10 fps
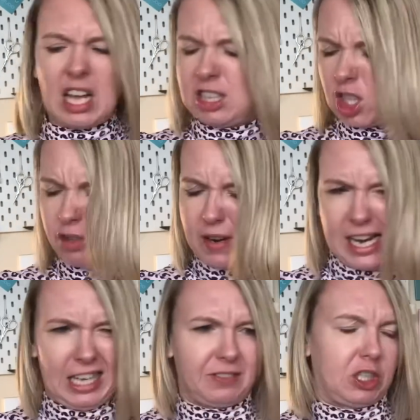I should have
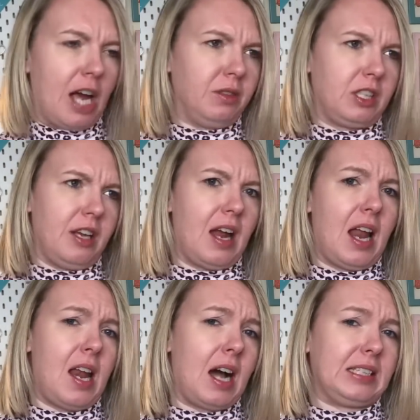really have chosen
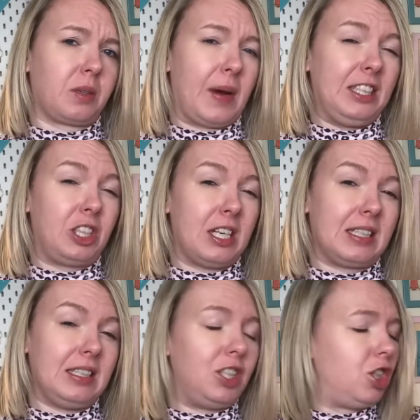a lighter weight
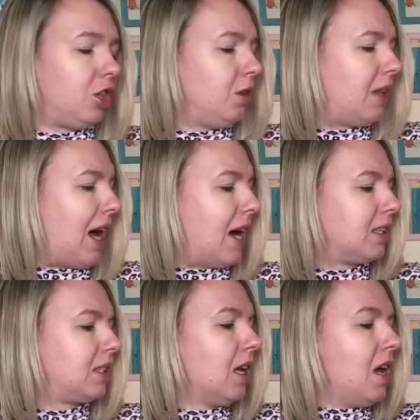jersey to do
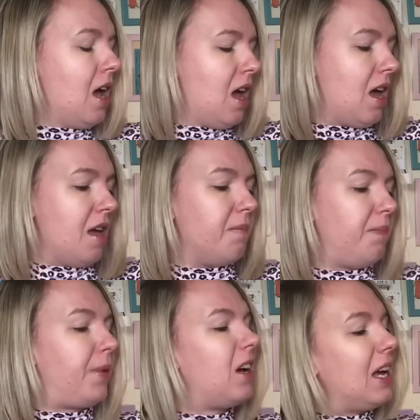that.
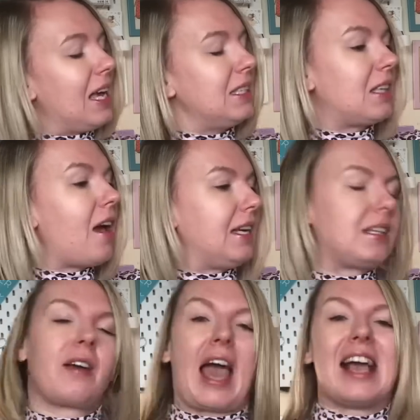But it's
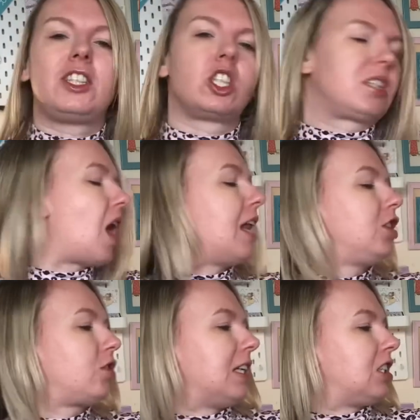okay. It's just slightly
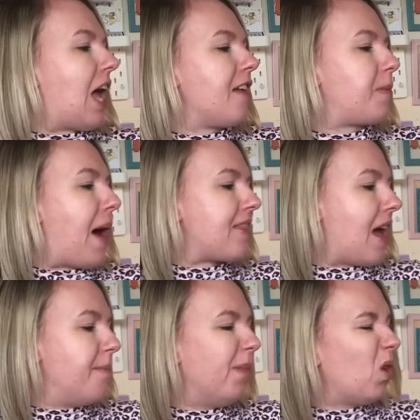stretched out at the back
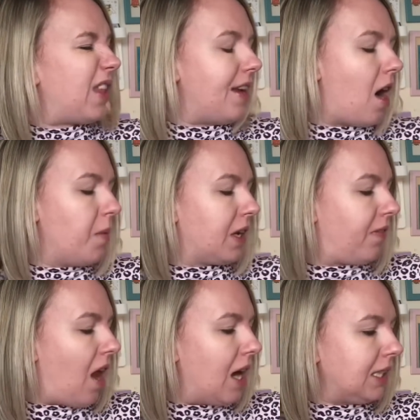there more than I would
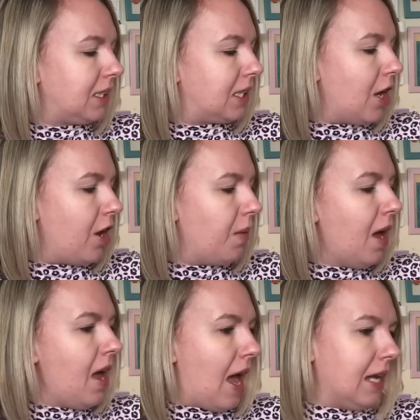have liked to,
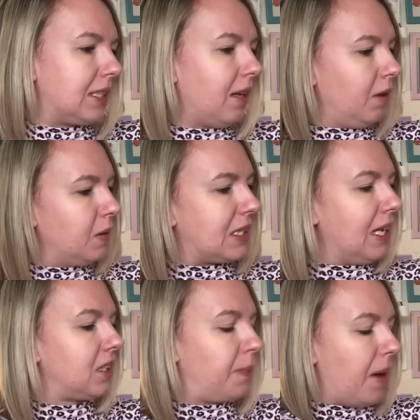and it was a
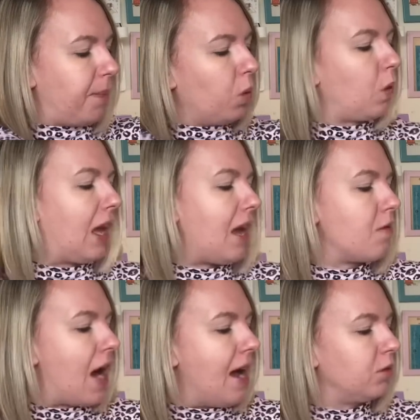little bit bulky
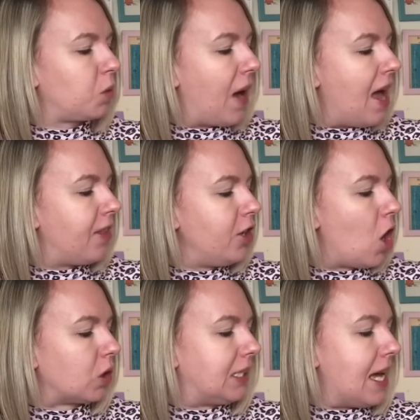around where the
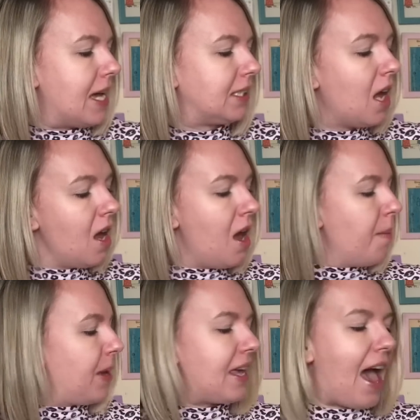knot is.
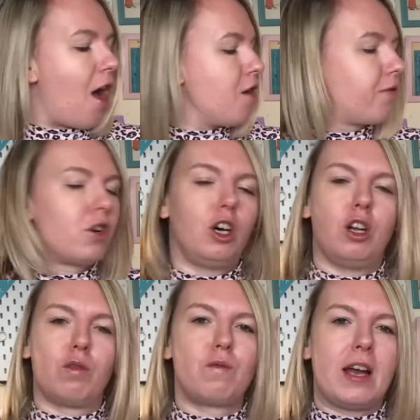But yeah,
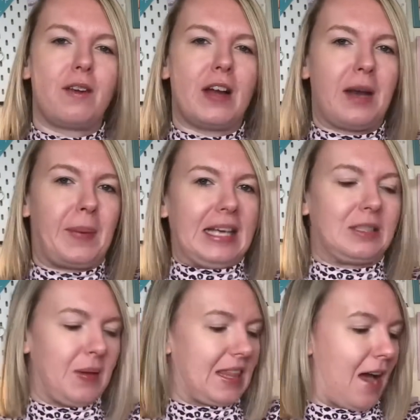overall, really, really
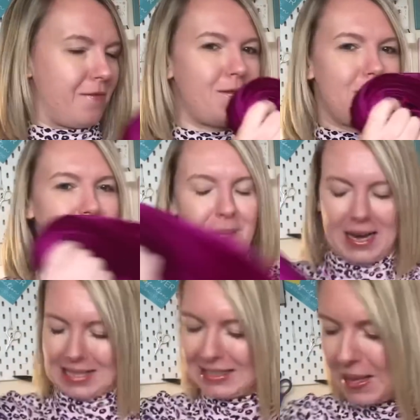pleased with that. Really
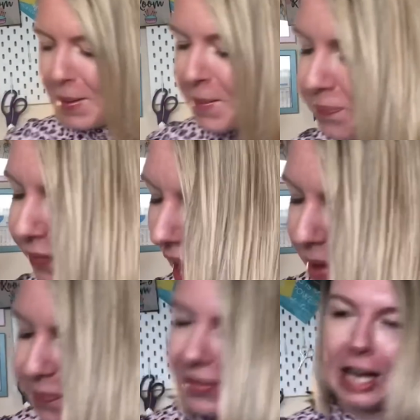pleased.
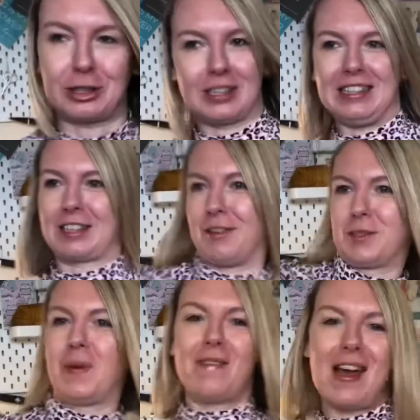I just need to go
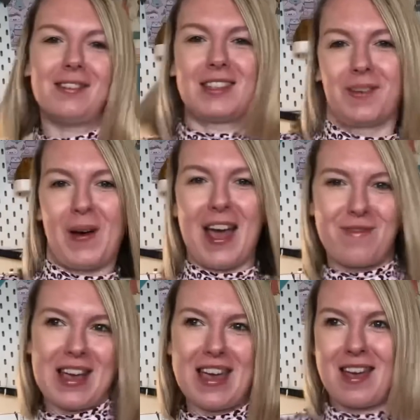somewhere else to wear
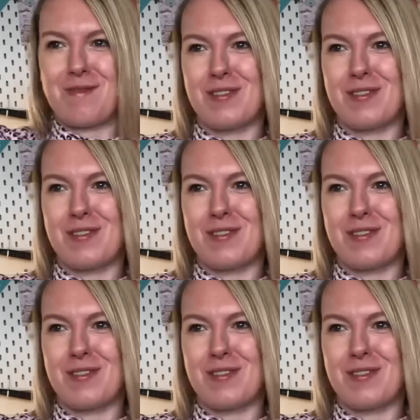it.